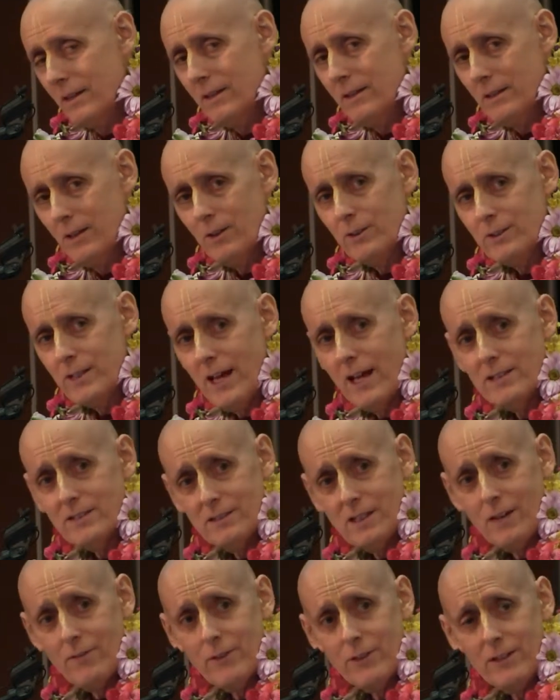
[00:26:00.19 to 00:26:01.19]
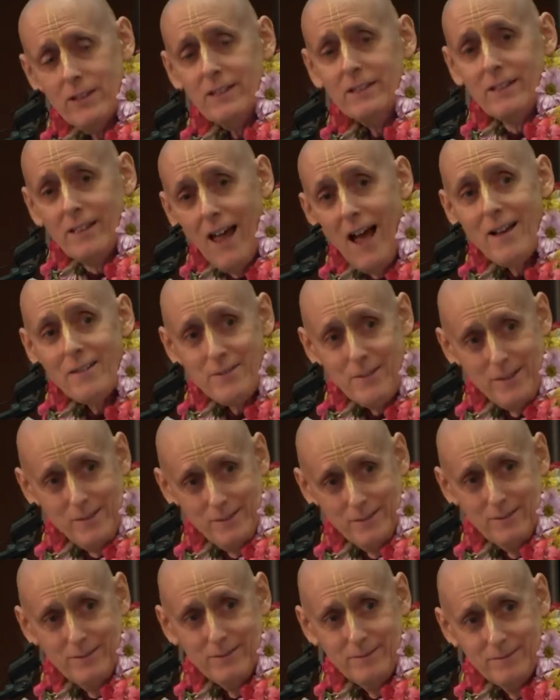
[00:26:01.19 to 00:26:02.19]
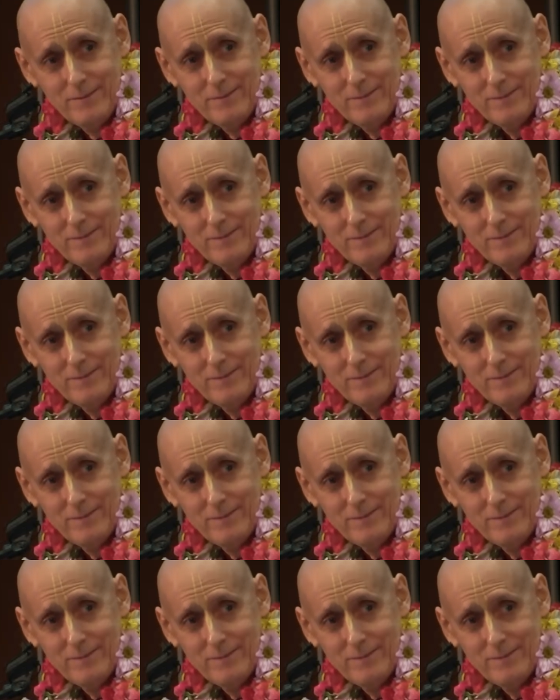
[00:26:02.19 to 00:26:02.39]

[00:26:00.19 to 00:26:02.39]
And those eyes never need glasses.